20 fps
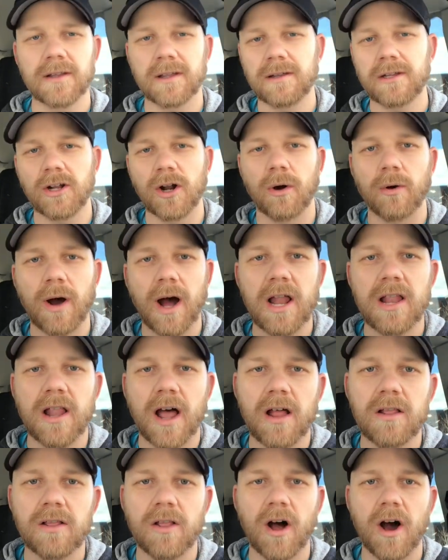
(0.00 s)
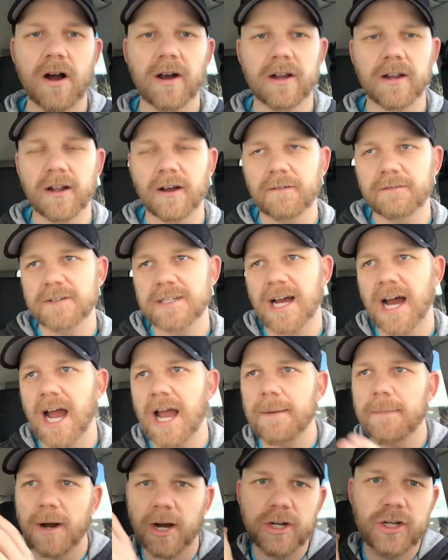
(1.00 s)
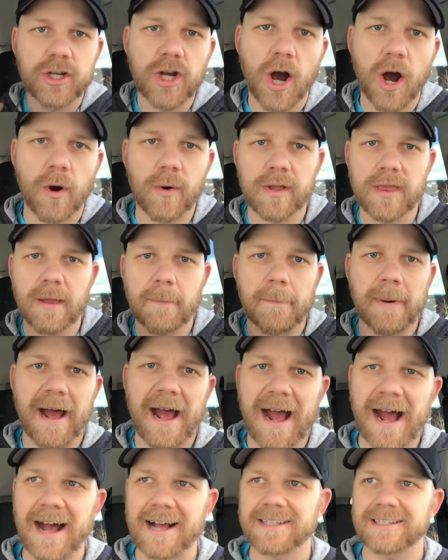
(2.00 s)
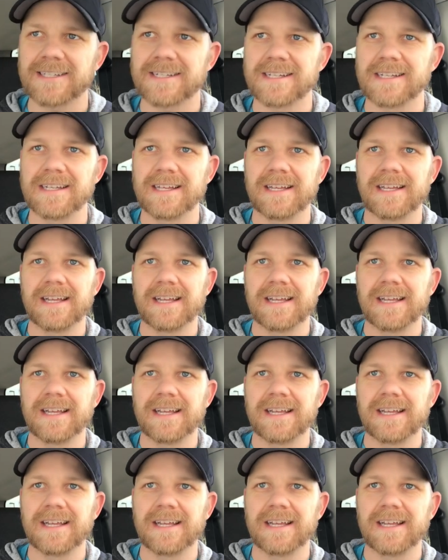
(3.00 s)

you know, a, a long enough time ago in the past,